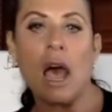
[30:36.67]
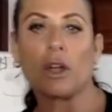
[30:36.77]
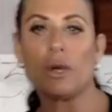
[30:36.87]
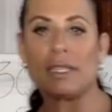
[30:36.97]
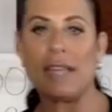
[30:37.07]

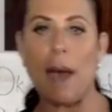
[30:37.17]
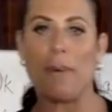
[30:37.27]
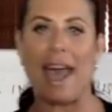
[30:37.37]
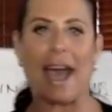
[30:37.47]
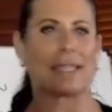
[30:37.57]
Chris
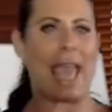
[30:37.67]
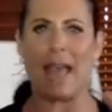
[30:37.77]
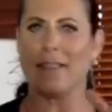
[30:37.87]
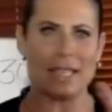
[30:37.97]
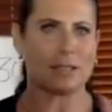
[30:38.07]
Napa asked,
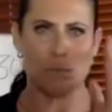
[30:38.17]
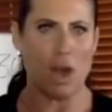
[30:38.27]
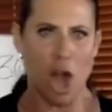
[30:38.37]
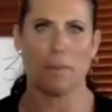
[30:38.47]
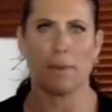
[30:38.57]
can this
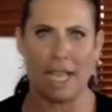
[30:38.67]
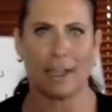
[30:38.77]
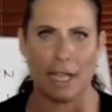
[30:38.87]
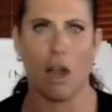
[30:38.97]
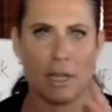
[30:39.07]
100%
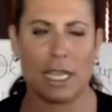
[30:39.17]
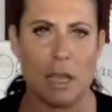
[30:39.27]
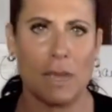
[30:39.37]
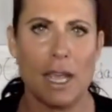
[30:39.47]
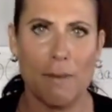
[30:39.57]
guarantee
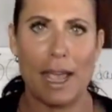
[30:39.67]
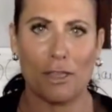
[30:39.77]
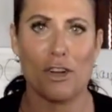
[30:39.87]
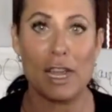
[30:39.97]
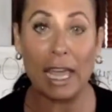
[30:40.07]
me to make
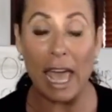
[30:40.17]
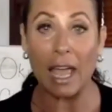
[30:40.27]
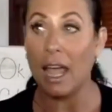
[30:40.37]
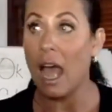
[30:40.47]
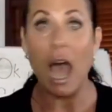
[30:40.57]
30K?
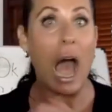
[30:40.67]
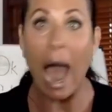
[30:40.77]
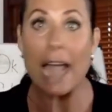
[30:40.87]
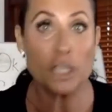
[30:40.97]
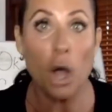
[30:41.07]

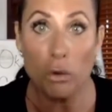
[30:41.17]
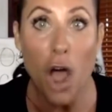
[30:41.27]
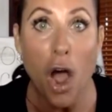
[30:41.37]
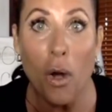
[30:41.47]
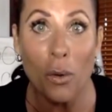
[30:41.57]
I don't
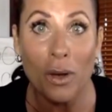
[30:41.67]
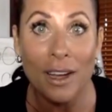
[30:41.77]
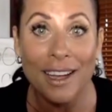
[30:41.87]
know.